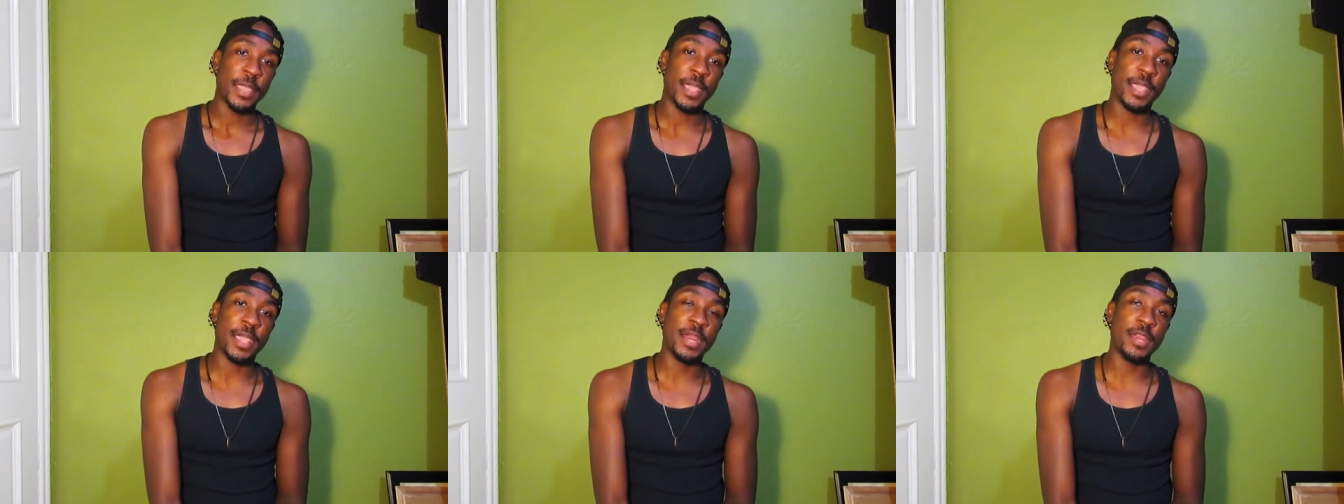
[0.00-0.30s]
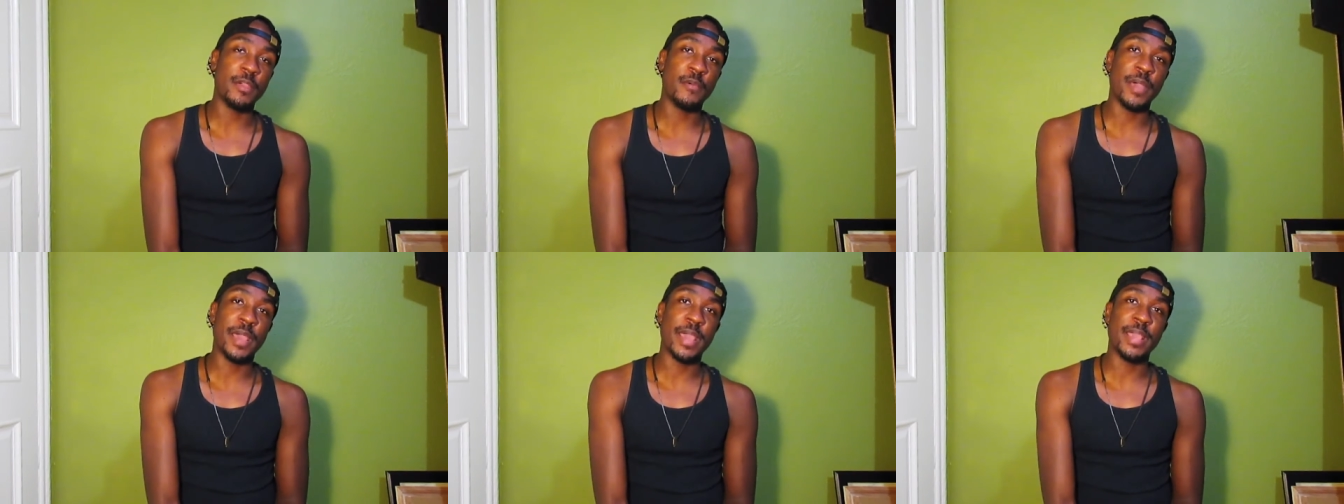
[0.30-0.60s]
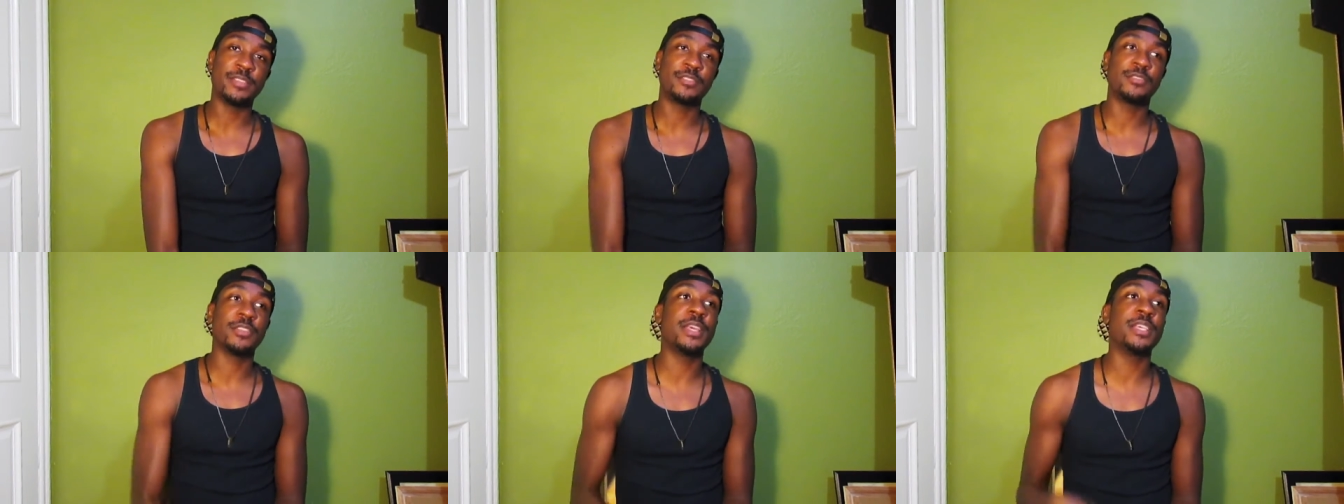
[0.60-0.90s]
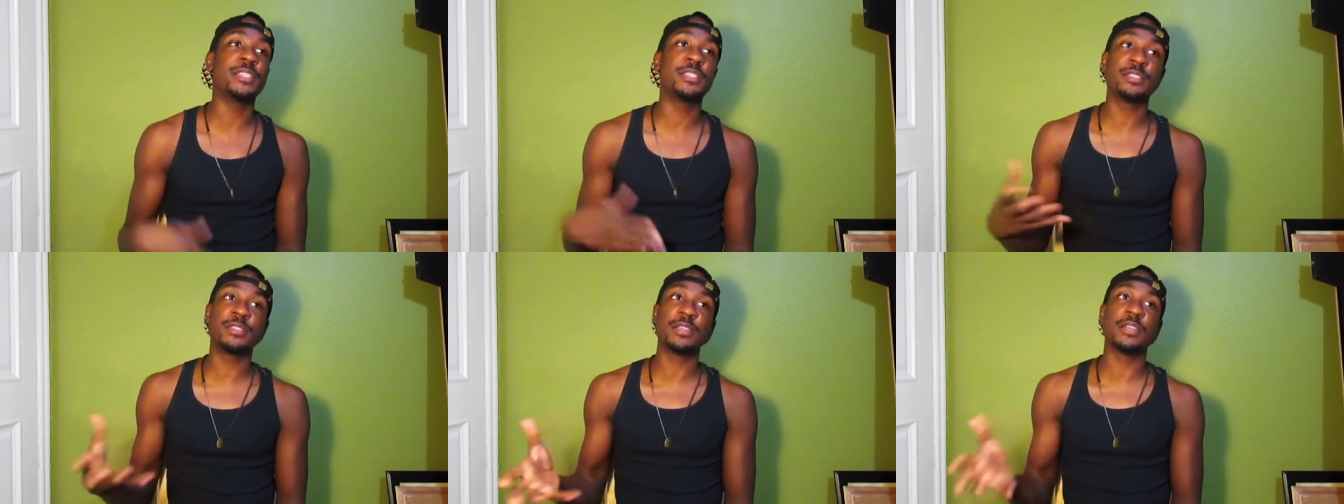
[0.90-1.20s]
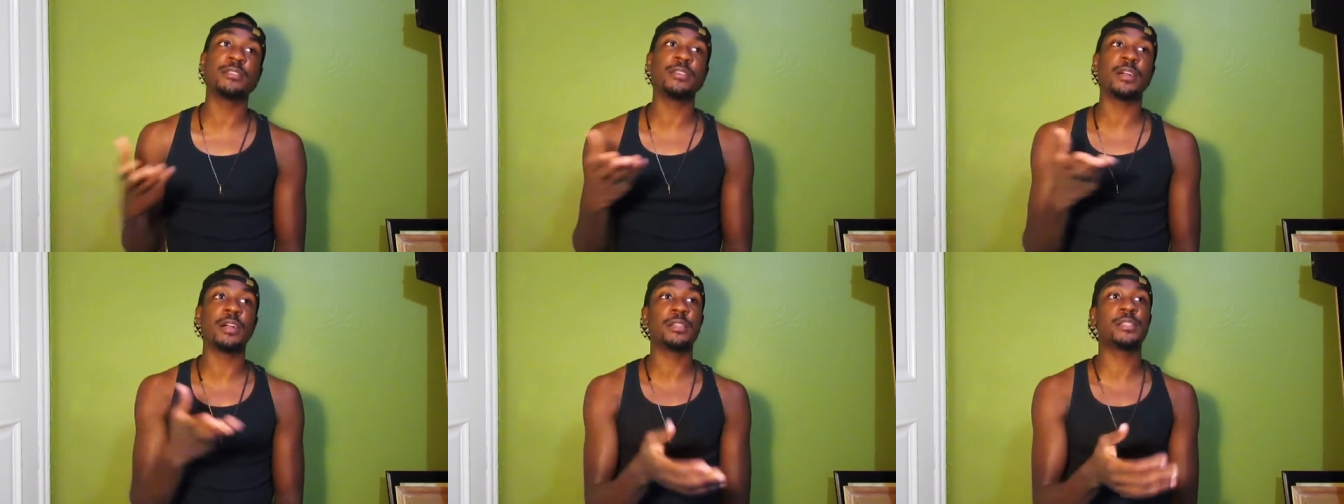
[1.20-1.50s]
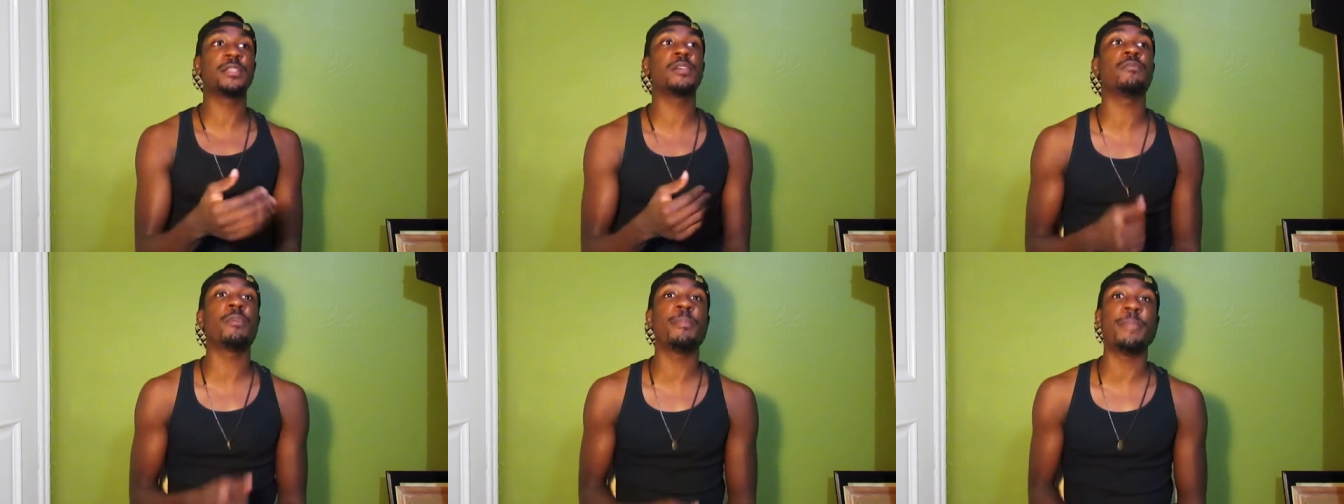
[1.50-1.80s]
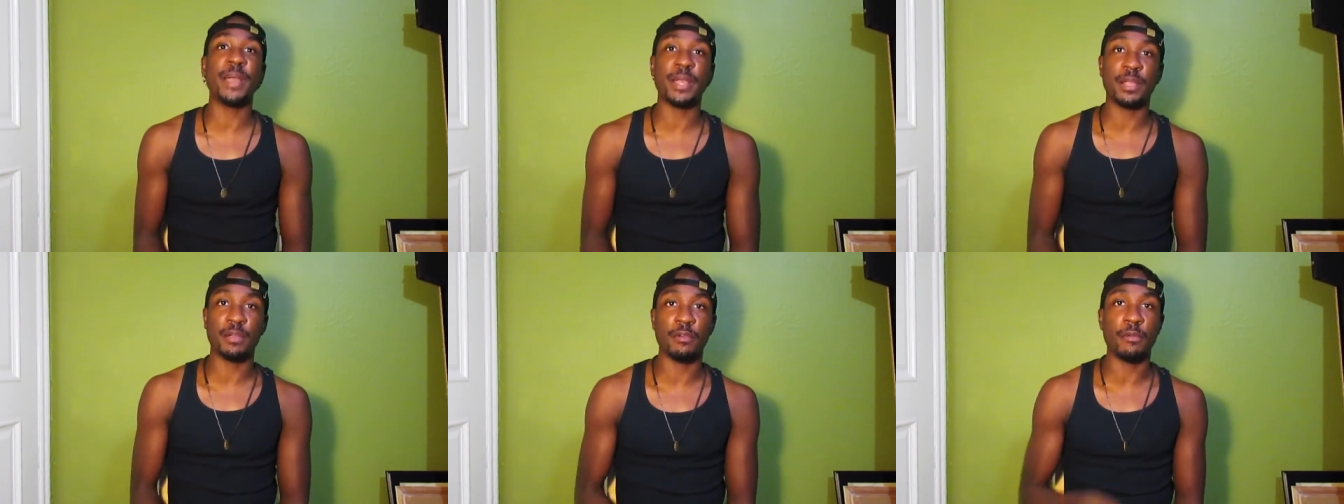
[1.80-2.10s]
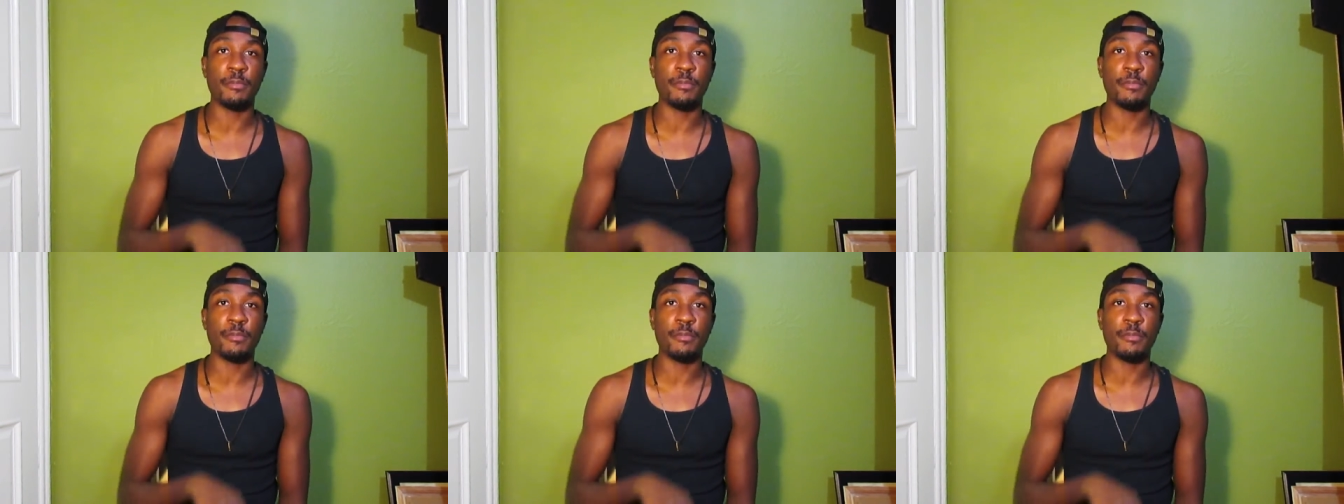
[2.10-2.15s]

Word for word: Anyway, so then she starts talking to Rebecca.